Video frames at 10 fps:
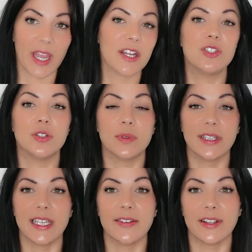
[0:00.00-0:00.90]
I do
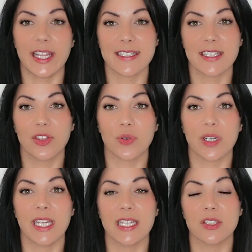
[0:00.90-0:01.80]
believe lesson
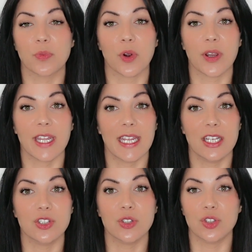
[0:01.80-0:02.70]
3 is broken
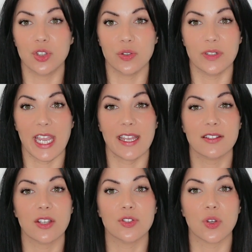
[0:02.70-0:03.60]
into 2
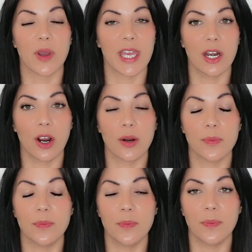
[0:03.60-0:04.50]
days. So in
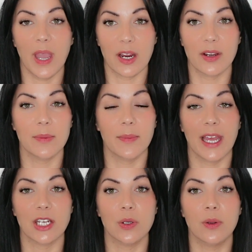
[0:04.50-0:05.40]
our parent
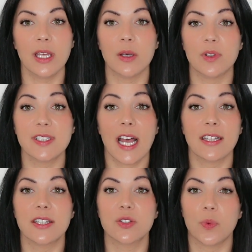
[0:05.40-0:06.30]
manual, it will
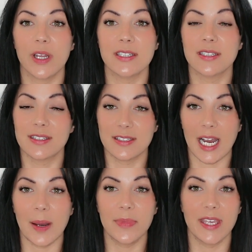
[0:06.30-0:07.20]
tell us when to
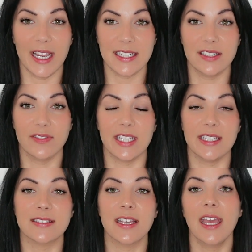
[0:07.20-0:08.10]
stop the
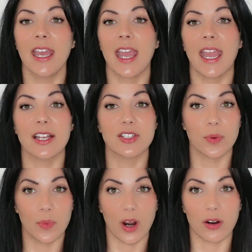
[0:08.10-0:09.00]
activities, and
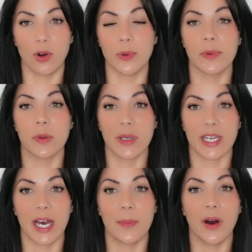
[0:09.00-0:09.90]
tomorrow we would
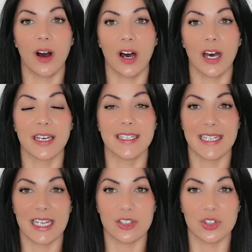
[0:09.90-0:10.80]
pick up on
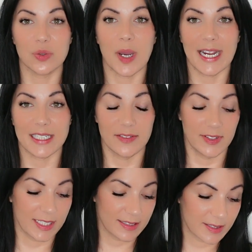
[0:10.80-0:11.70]
day 2
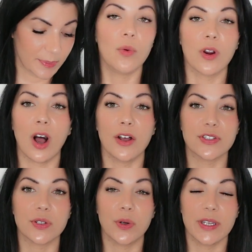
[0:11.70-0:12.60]
activities. We're
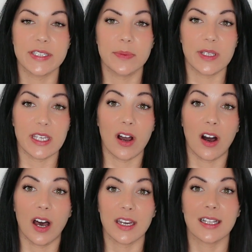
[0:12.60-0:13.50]
also going to be
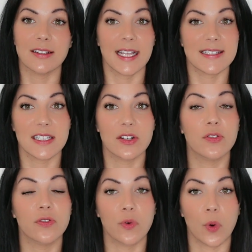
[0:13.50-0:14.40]
on lesson
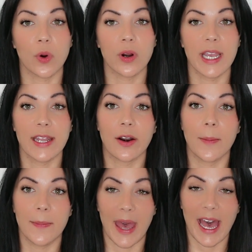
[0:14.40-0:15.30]
4 in our
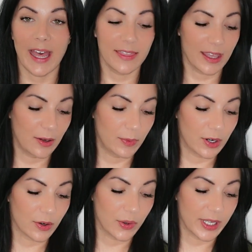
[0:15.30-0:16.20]
math, and we
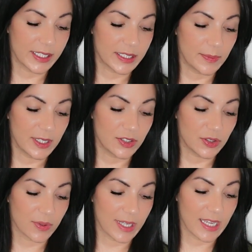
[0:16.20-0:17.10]
are going to be
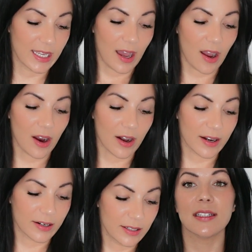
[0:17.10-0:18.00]
doing
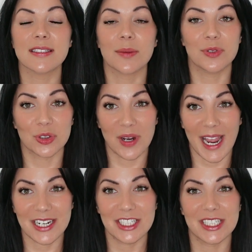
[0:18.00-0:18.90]
our
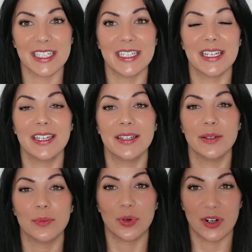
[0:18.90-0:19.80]
subtraction
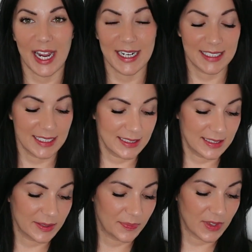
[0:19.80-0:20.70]

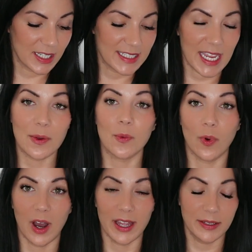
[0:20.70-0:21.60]
practice, day
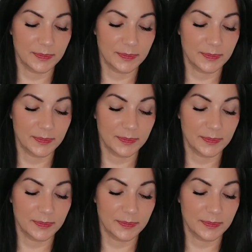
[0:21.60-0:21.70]
1.